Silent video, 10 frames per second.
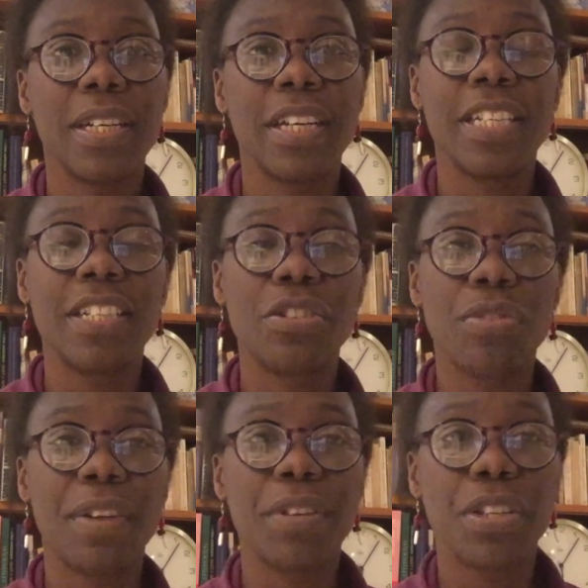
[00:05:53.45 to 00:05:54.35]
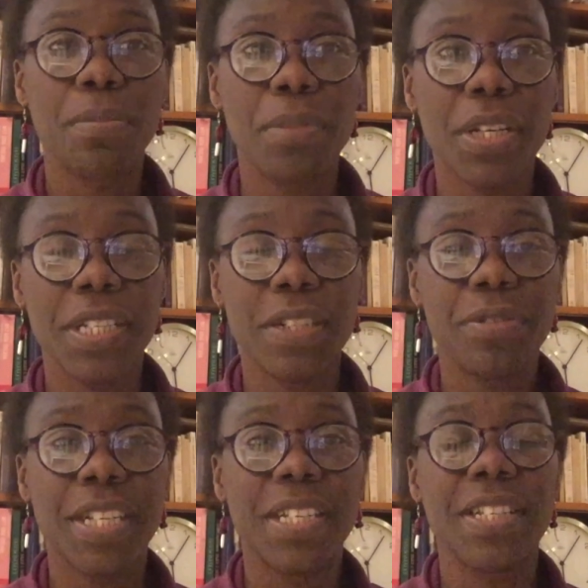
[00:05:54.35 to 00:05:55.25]
is the driver to the
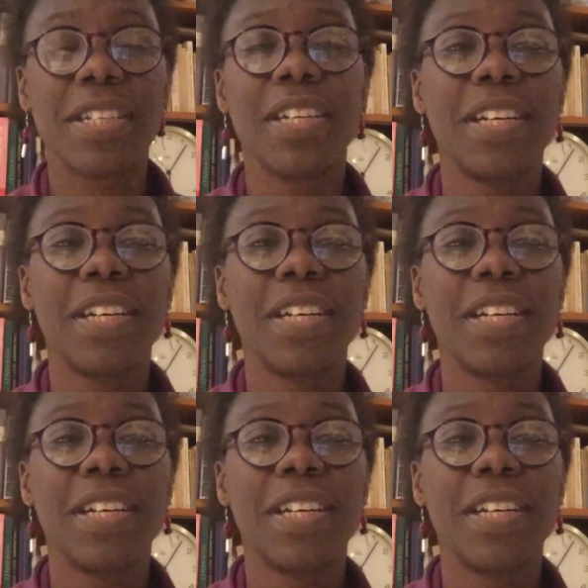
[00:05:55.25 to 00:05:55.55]
mercenaries,